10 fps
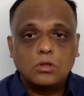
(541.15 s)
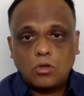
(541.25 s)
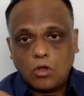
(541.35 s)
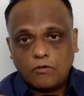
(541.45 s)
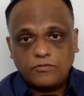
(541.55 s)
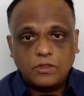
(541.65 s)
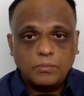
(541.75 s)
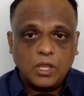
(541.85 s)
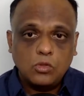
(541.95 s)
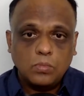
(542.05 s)
of the
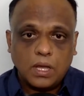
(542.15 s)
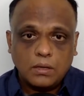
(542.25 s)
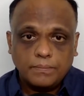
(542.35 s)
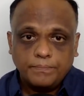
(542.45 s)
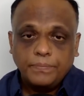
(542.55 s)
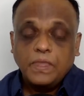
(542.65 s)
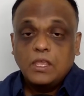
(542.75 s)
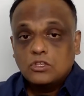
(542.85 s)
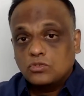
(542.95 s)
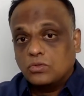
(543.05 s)
menu bar.
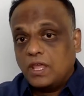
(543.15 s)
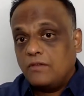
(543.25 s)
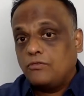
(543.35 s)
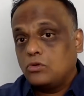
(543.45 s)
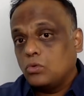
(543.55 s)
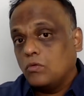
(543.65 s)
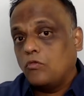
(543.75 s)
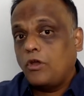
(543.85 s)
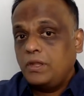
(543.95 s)
So therefore to avoid